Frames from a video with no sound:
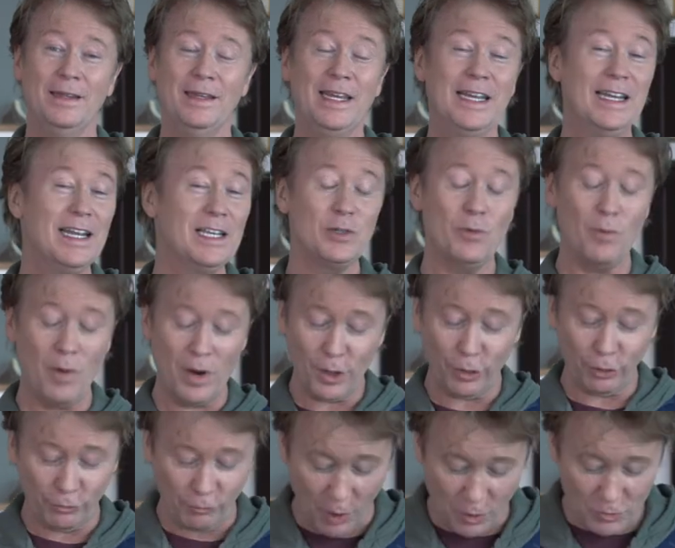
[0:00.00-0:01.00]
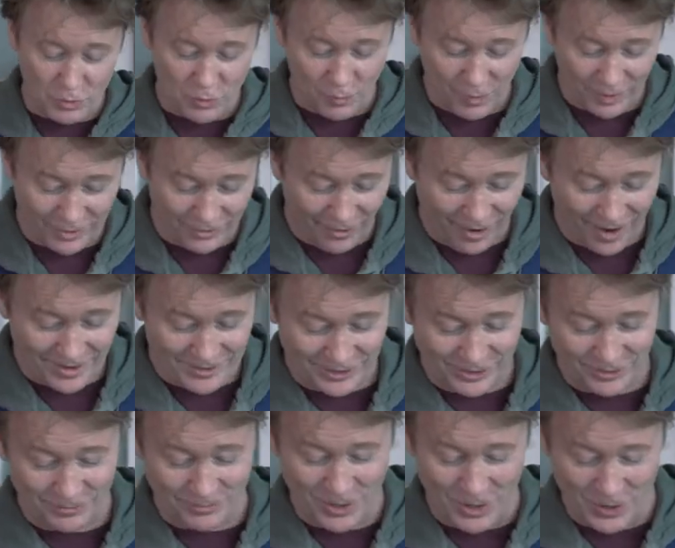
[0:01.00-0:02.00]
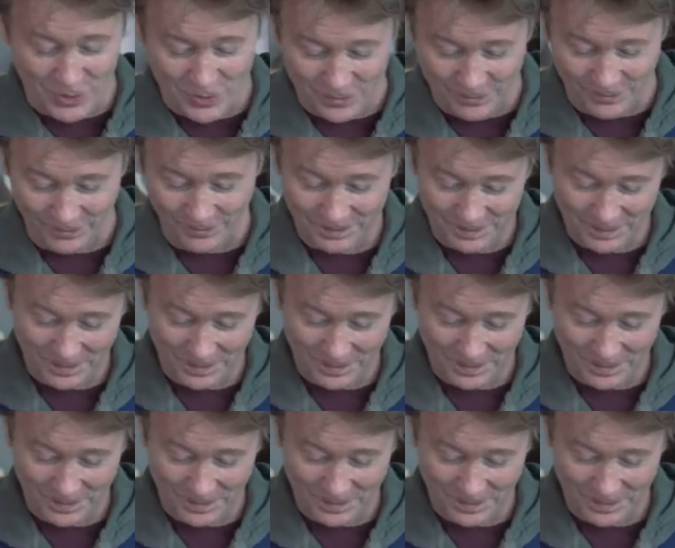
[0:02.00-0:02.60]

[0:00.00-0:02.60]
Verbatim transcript: He doesn't want to throw you across the room.